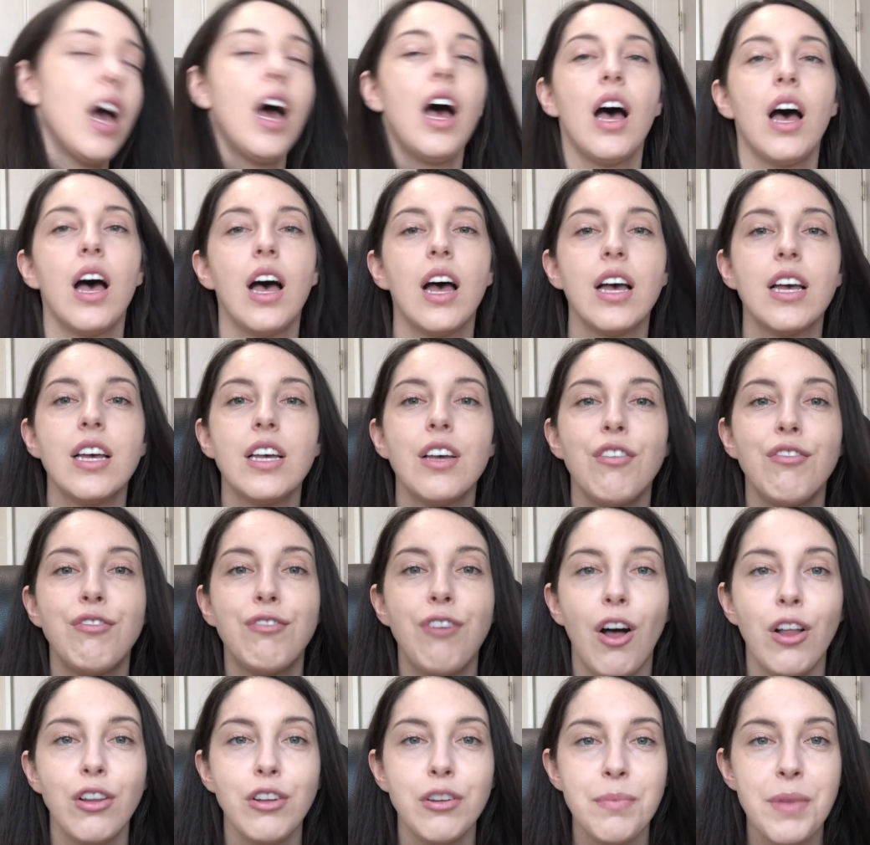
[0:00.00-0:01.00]
uh,
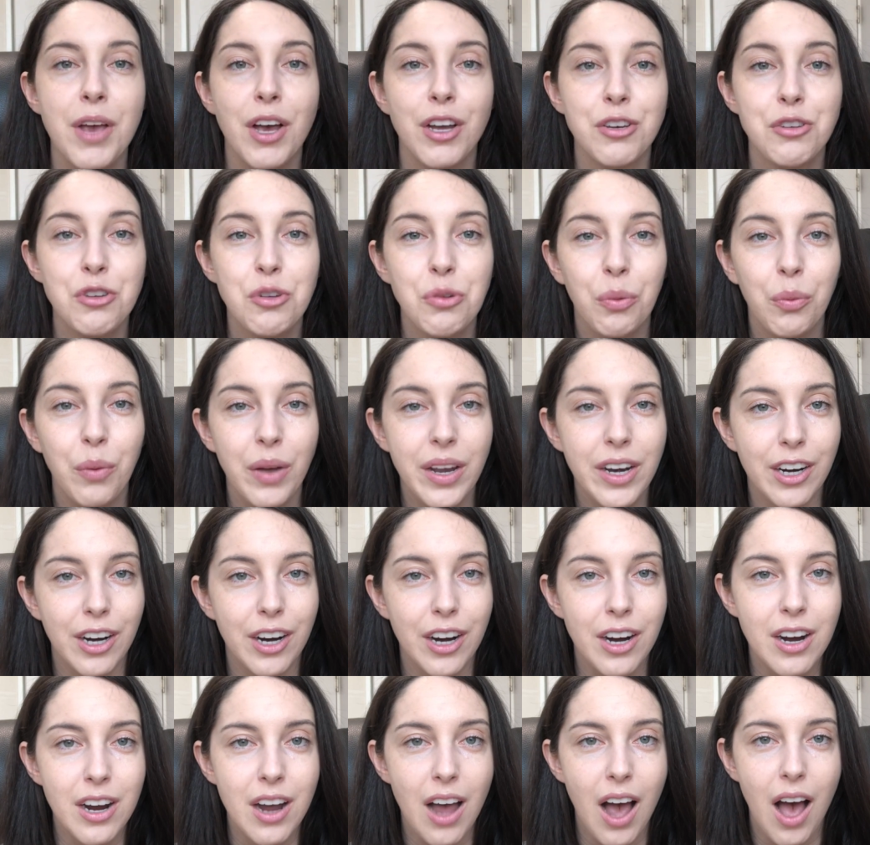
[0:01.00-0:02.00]
followed me on
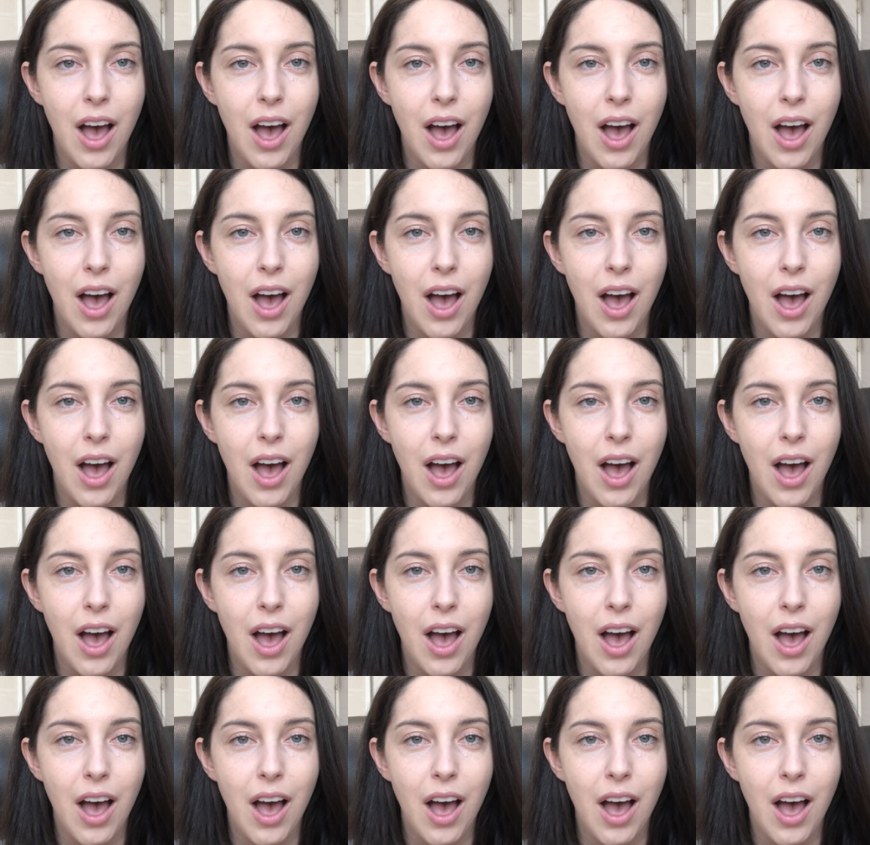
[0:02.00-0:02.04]
Twitter,